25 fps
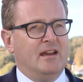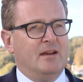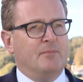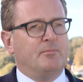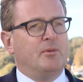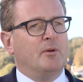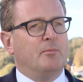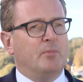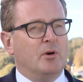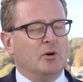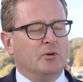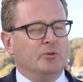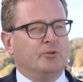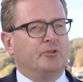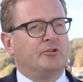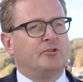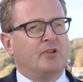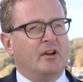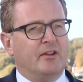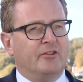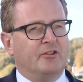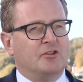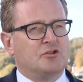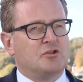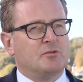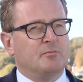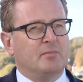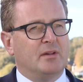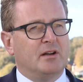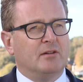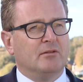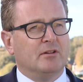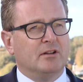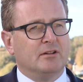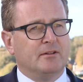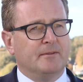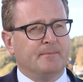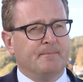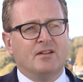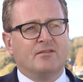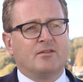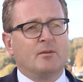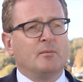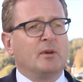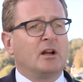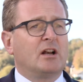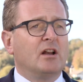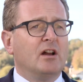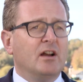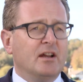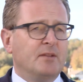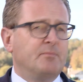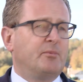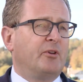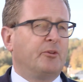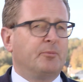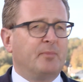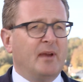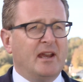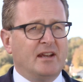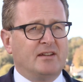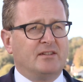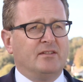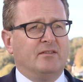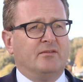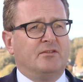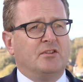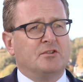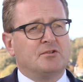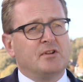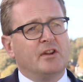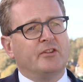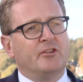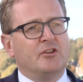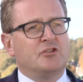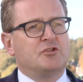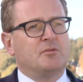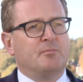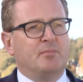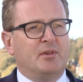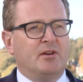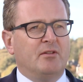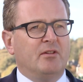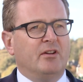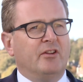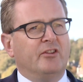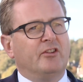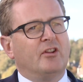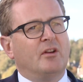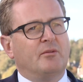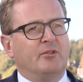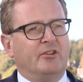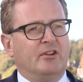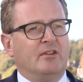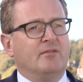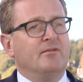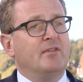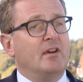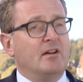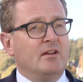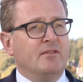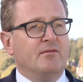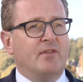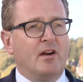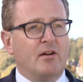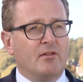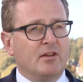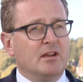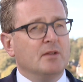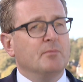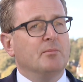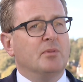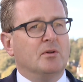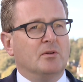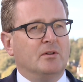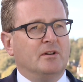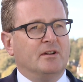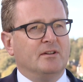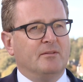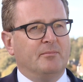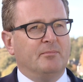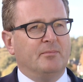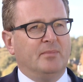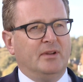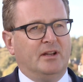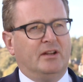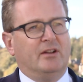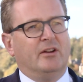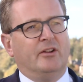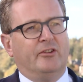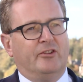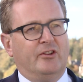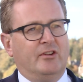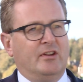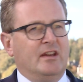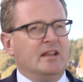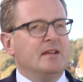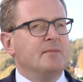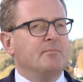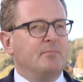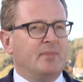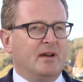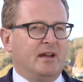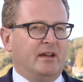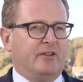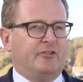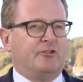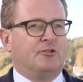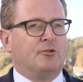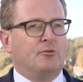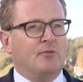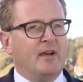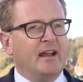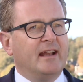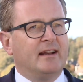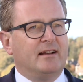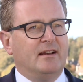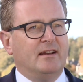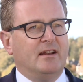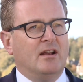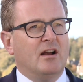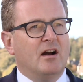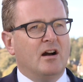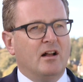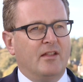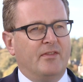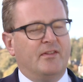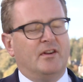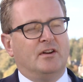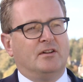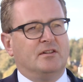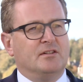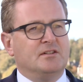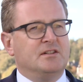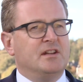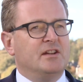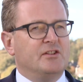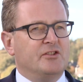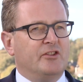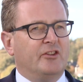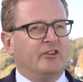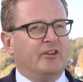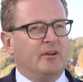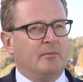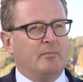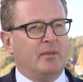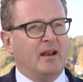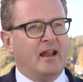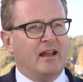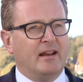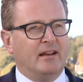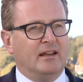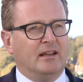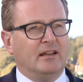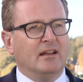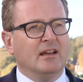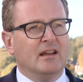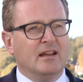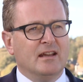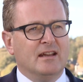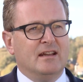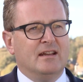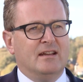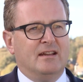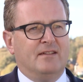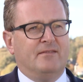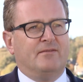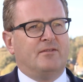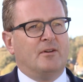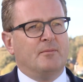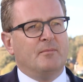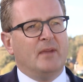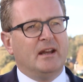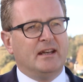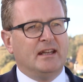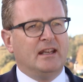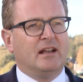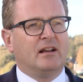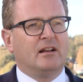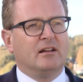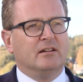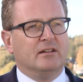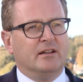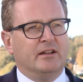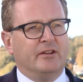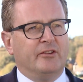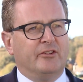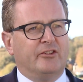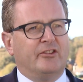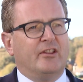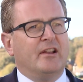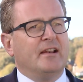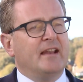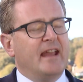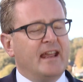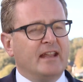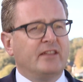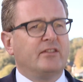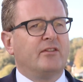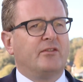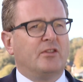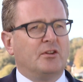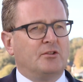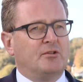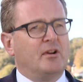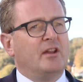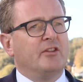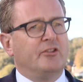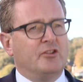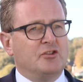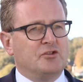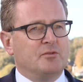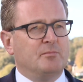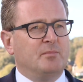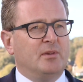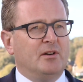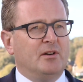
proposed transition period. From a client perspective, the transition period is obviously very, very important because it impacts directly on their contingency planning. For many clients, the length of the transition